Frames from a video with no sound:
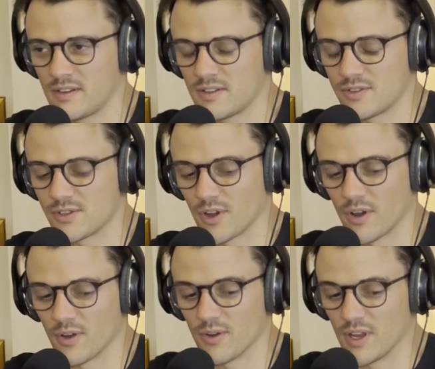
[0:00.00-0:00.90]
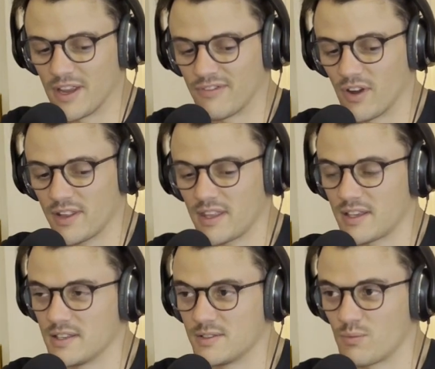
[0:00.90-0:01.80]
So if I think
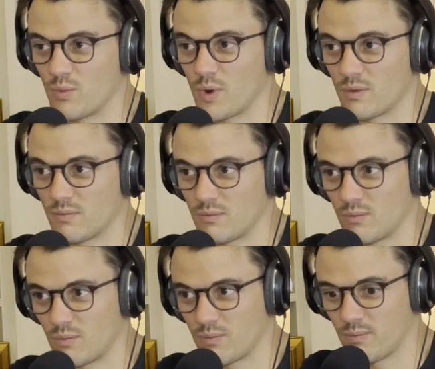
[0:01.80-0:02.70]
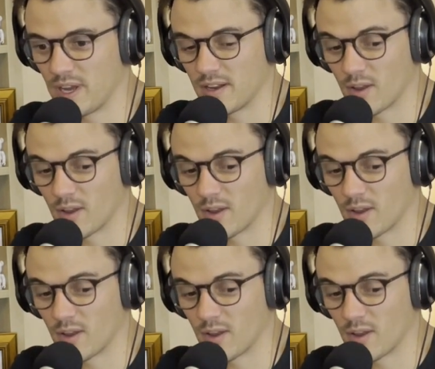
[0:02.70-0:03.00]
he's beating